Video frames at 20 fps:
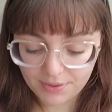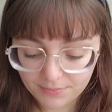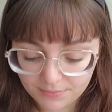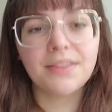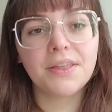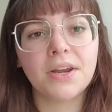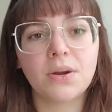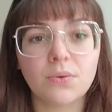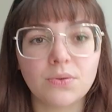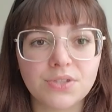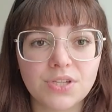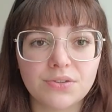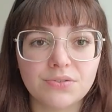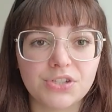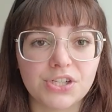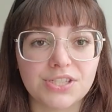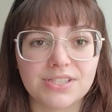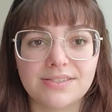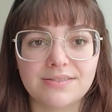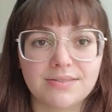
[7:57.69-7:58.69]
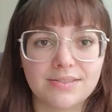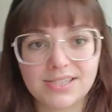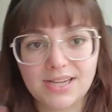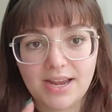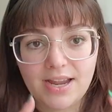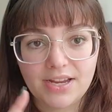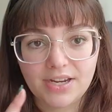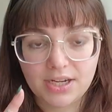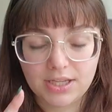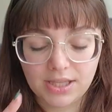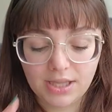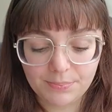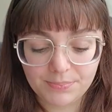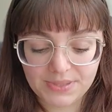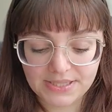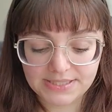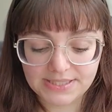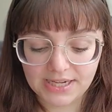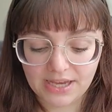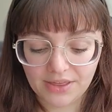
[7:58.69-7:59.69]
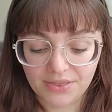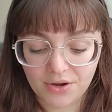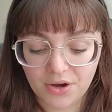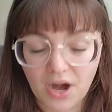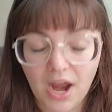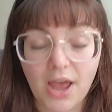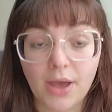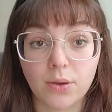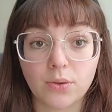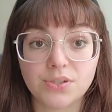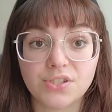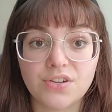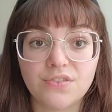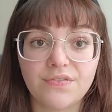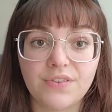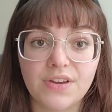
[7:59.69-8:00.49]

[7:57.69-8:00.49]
And then also just to clump these together, I also